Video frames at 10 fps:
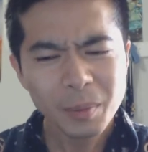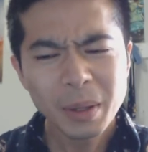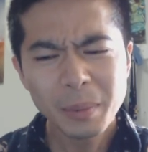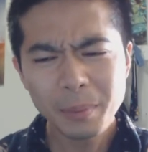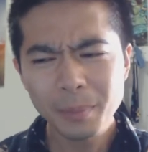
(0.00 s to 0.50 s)

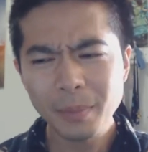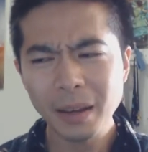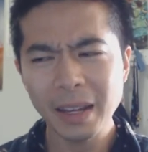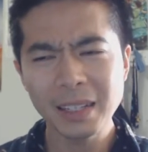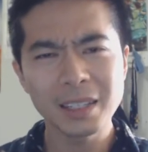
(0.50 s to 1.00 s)
but
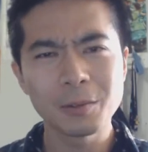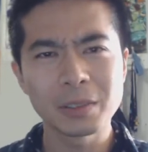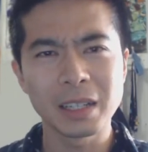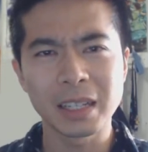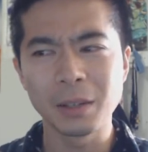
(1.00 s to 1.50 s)
Anakin
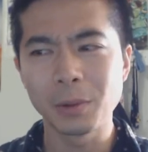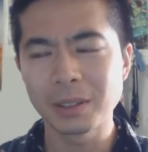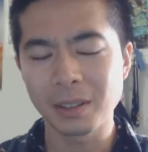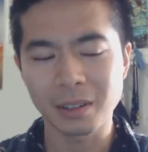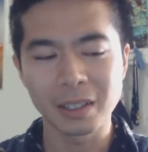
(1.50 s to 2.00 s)
was like, he
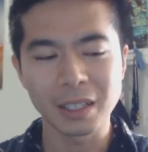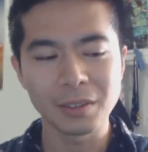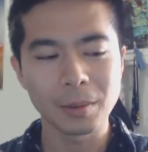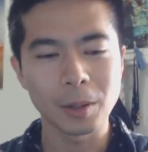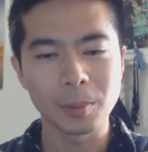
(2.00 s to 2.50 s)
was not going to
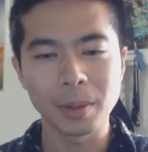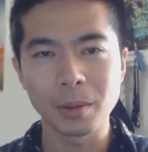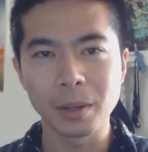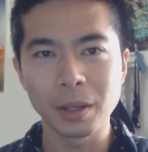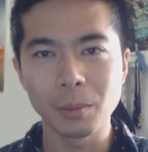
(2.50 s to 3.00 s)
give up hope.
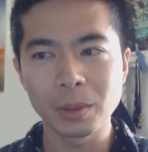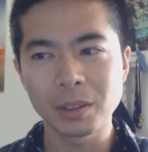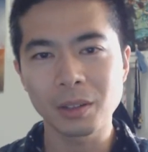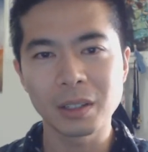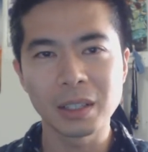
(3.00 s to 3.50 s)
He
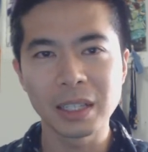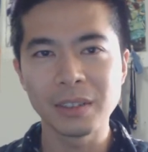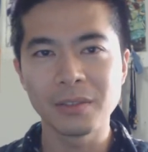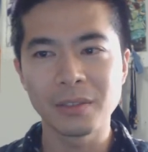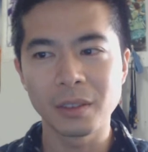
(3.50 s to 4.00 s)
was not going to
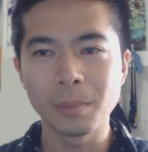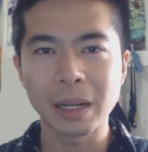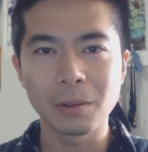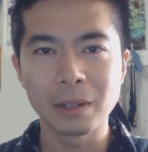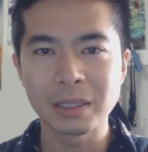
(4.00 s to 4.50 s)
leave the
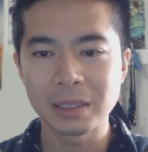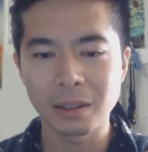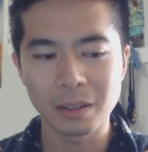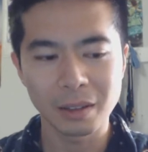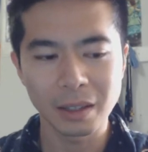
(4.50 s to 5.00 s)

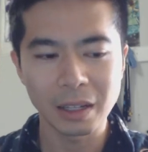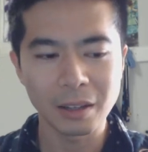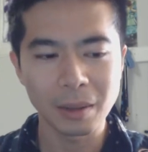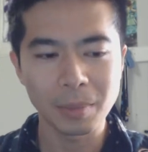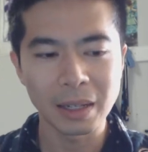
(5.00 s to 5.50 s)
Padawans
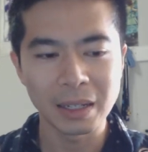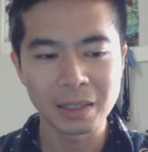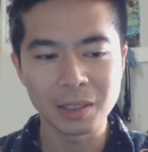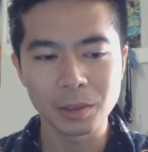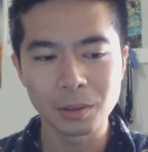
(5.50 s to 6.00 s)
there on that planet
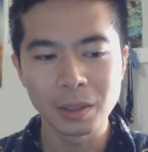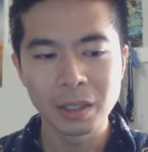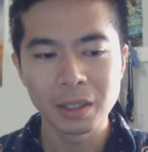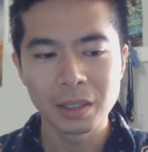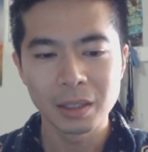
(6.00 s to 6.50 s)
until
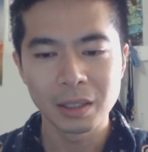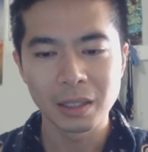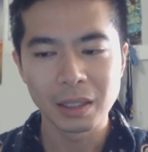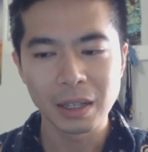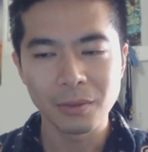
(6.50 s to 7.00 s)

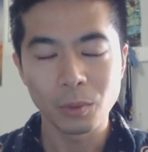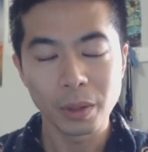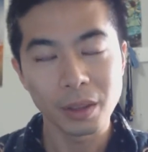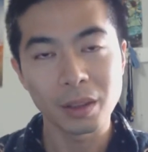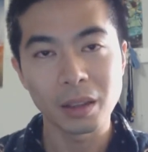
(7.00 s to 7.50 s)
he left
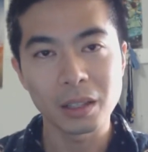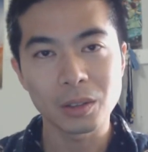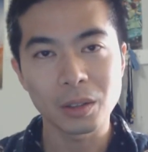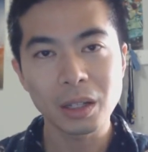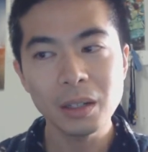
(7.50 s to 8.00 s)
with
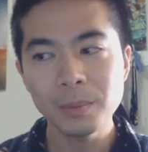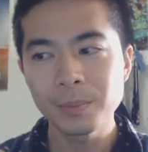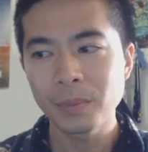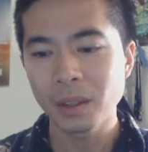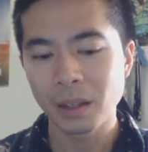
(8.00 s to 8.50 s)
Ahsoka,
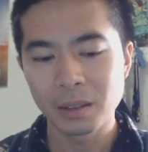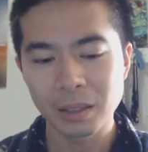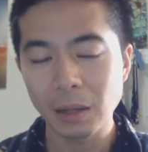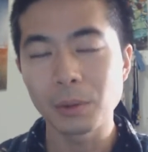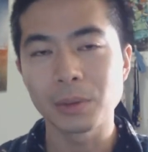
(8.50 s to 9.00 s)

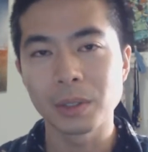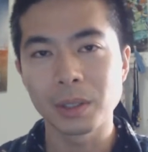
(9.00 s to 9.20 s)
and that was